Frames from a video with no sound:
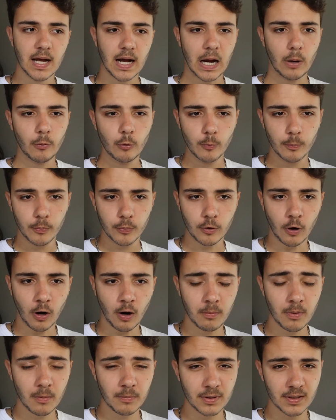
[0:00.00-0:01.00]
I would
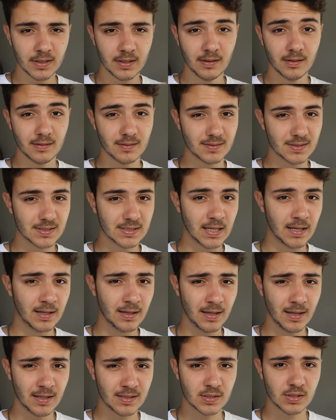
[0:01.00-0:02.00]
probably
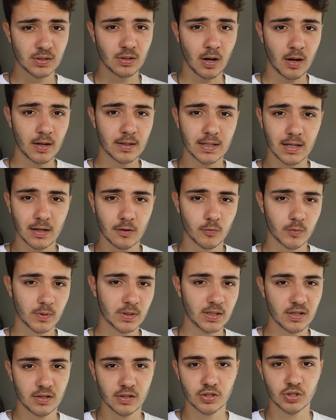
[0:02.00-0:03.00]
say it's not a
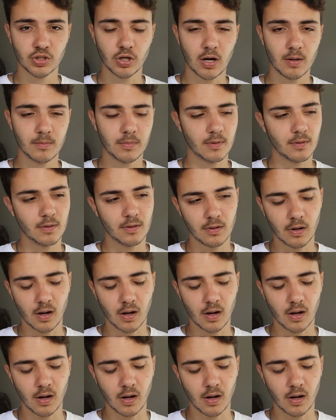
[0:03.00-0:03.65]
really good job